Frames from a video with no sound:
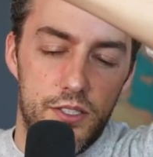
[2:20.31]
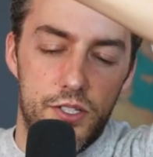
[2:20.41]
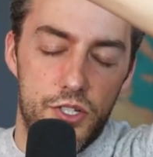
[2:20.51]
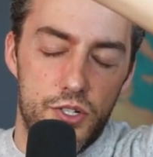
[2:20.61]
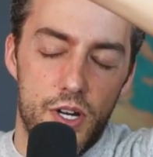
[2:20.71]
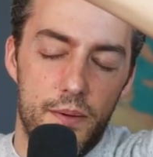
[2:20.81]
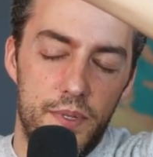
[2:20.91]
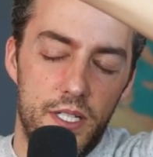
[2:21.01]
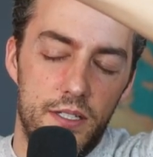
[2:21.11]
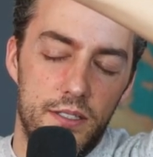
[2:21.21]
Just
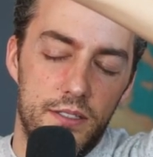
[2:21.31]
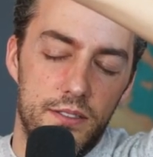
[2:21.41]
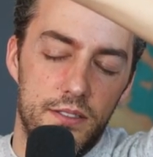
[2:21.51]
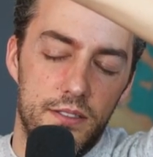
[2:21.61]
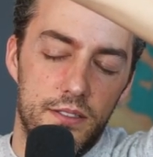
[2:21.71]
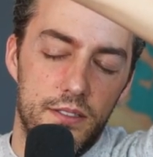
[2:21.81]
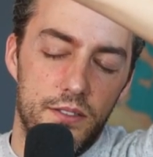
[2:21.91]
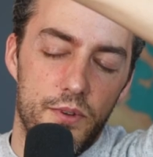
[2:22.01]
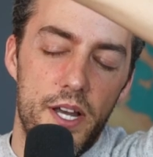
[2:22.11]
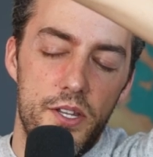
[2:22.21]
dropped it
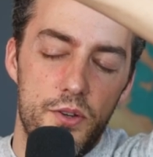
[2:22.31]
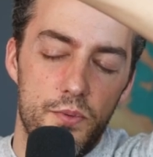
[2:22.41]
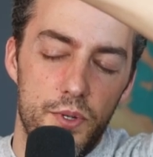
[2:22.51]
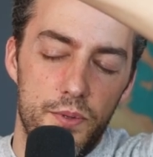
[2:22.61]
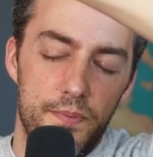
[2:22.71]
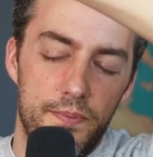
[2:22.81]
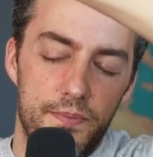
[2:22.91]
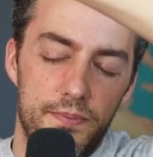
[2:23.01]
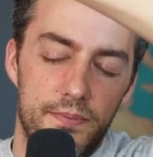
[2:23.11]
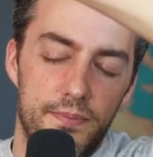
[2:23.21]
right in your room.
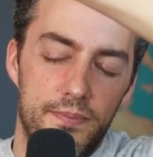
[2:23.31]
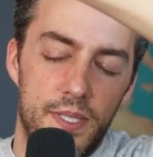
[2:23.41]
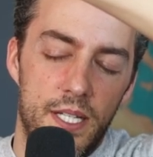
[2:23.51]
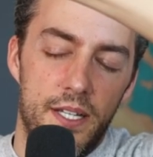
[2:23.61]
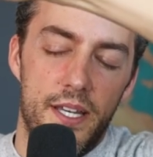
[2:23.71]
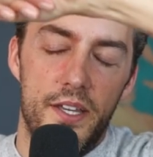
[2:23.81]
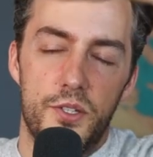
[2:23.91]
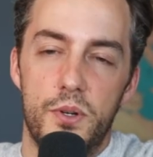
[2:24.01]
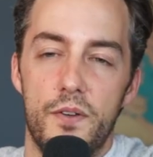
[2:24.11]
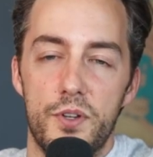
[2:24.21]
Okay,
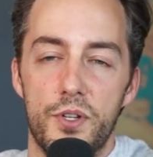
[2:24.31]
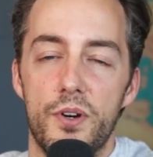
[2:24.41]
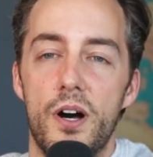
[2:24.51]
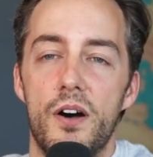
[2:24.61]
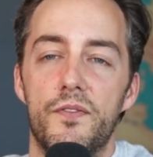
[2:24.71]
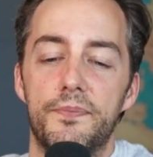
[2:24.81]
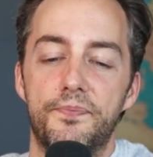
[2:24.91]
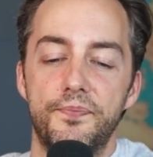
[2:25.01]
so covers are off.